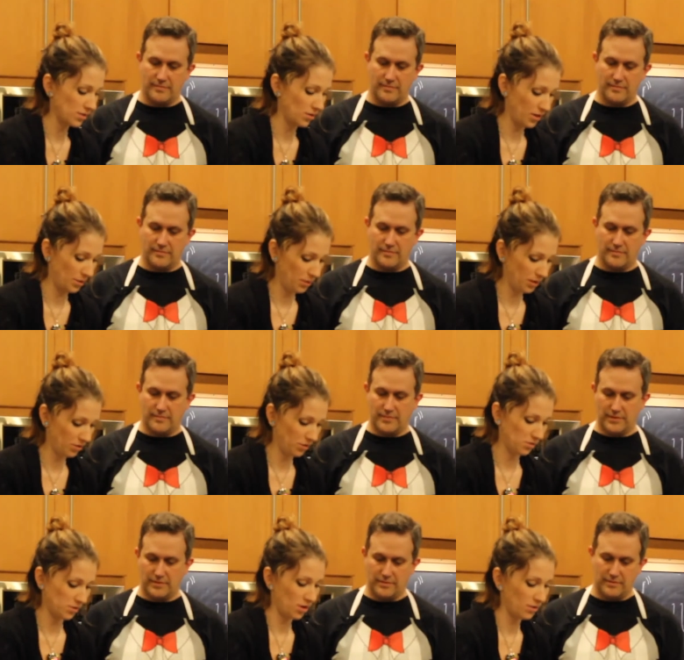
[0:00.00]
Speaker 1: so I peel
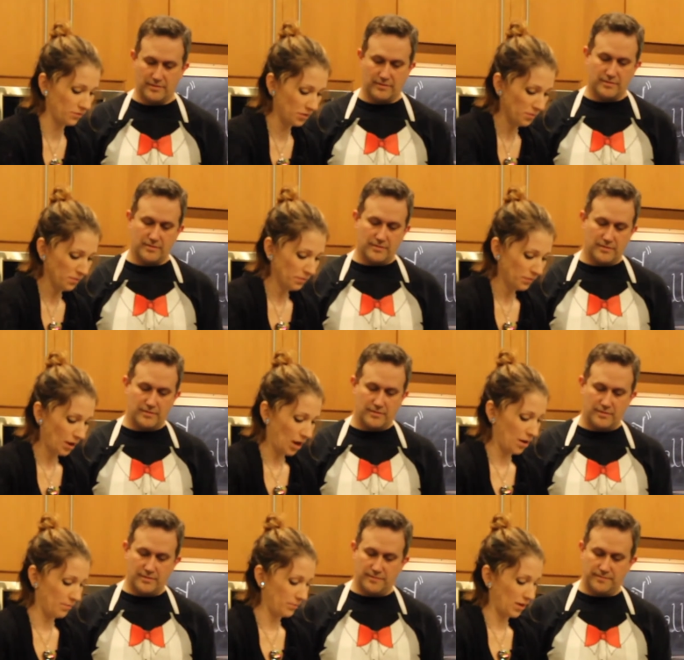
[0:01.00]
those off.
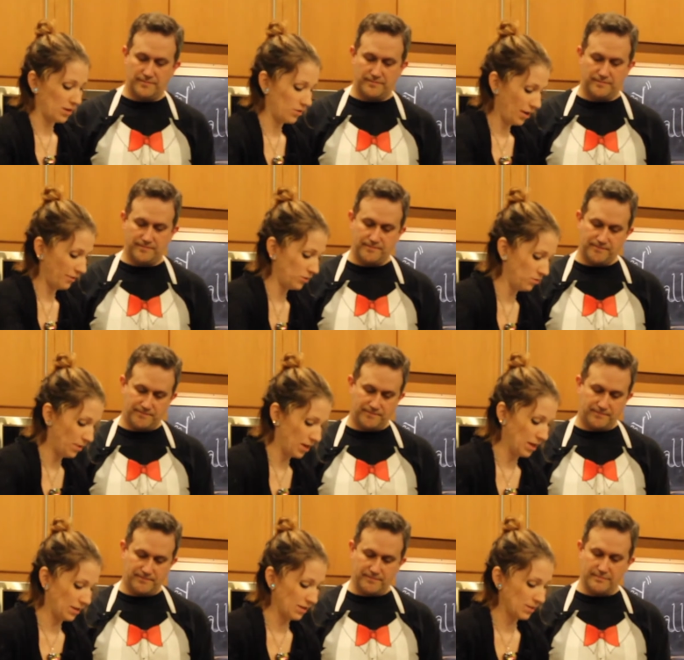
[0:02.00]
Um, I don't have too
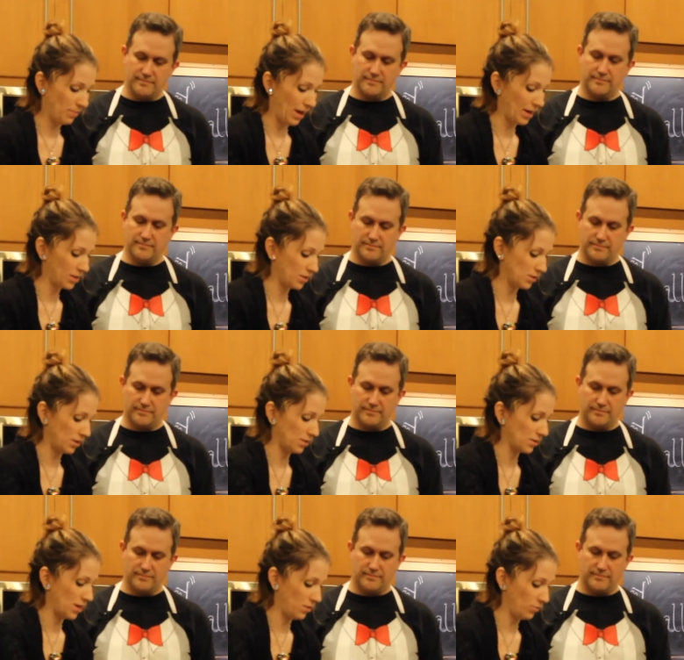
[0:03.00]
many in this batch because I
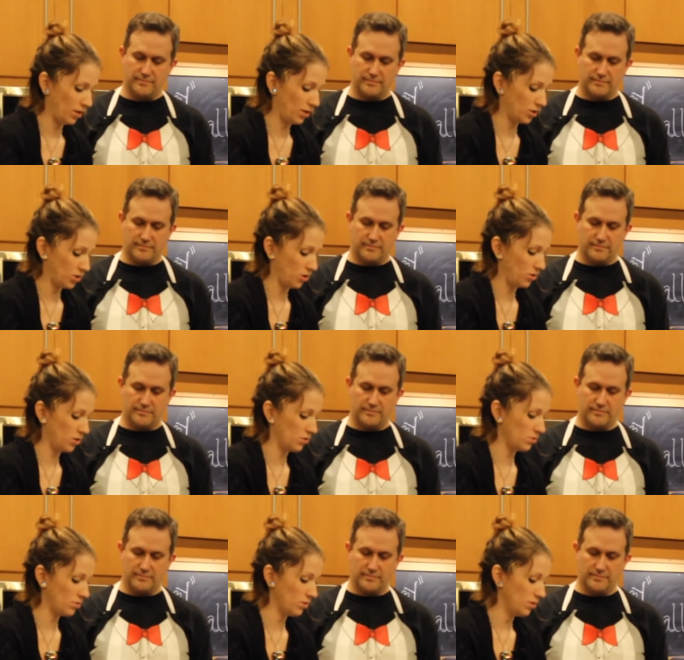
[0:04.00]
just kind of wanted to show
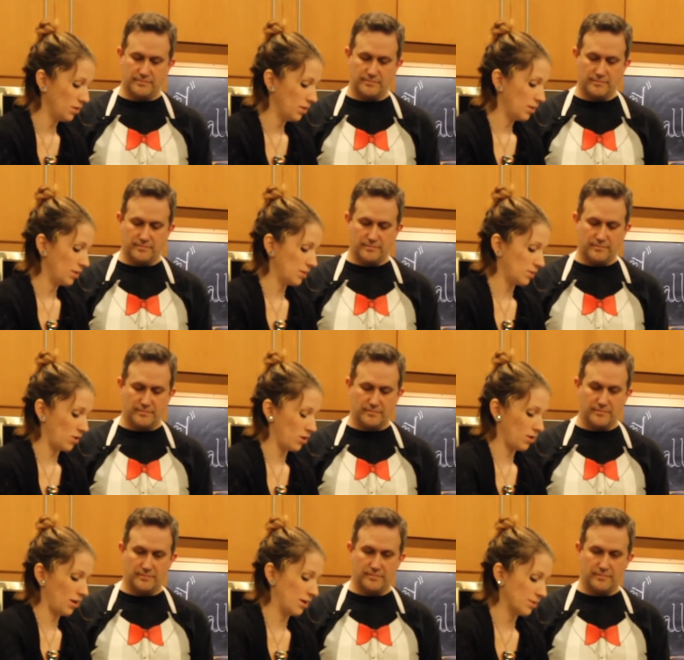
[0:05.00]
you these
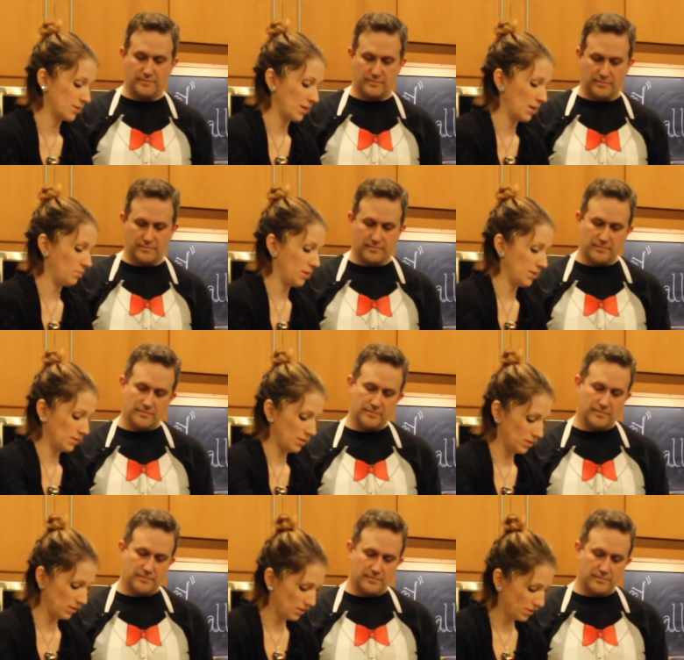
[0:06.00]
darker outside
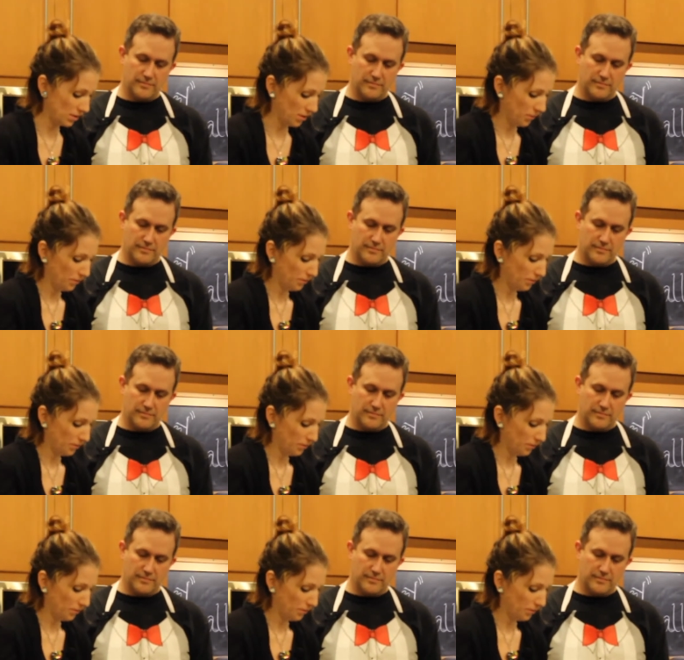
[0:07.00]
pieces